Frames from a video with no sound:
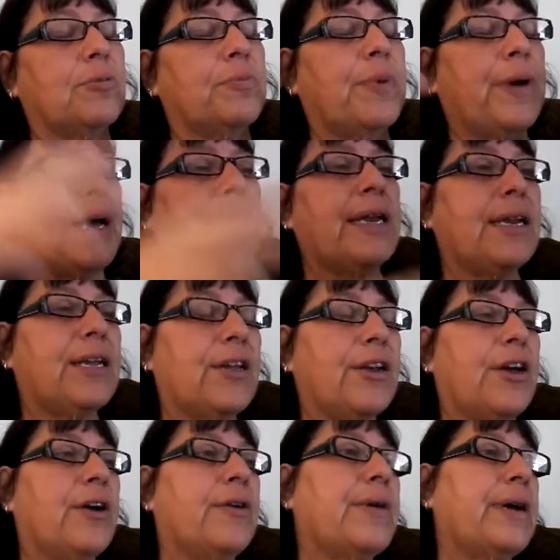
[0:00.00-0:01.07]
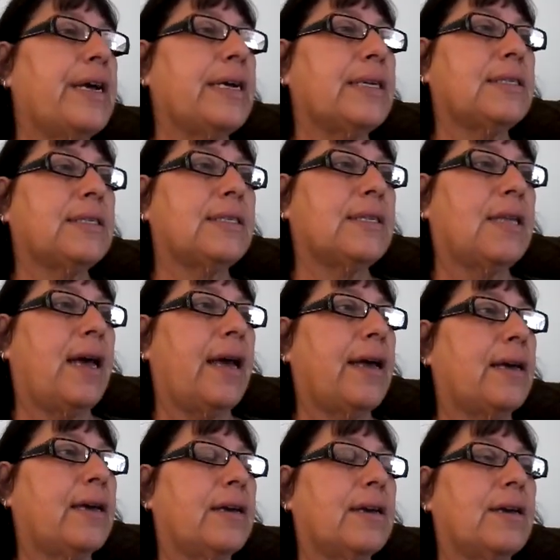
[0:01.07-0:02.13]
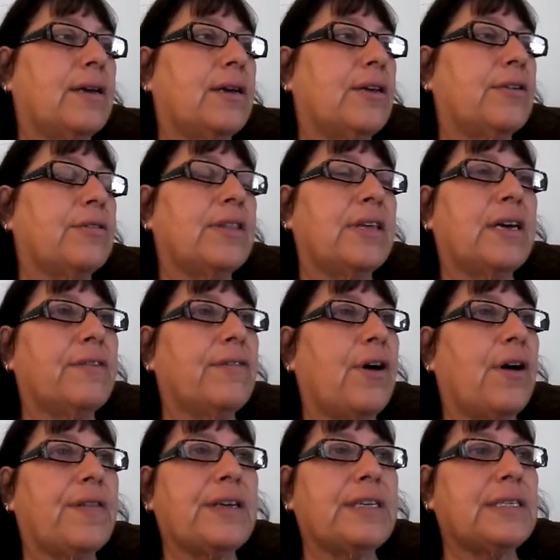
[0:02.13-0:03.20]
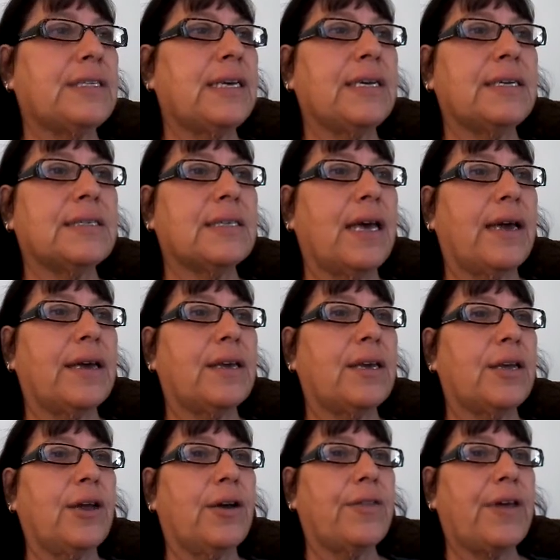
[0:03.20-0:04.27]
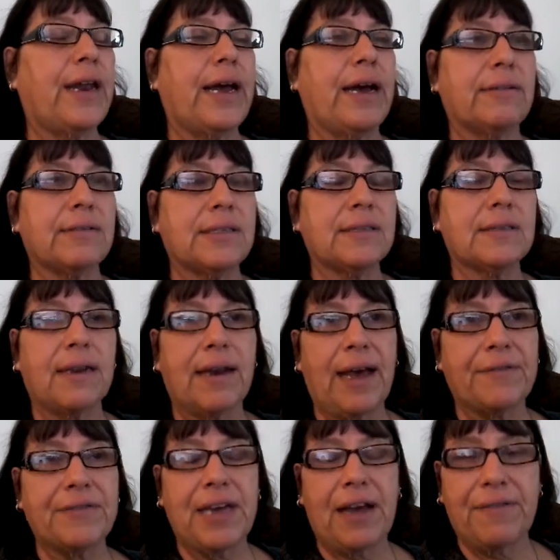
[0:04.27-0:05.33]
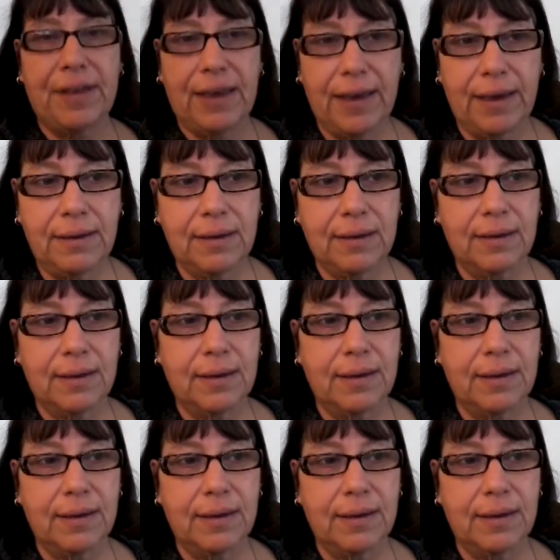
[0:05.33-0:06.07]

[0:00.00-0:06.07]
But, it's like, you think of all these things, like, that house is going to have heat.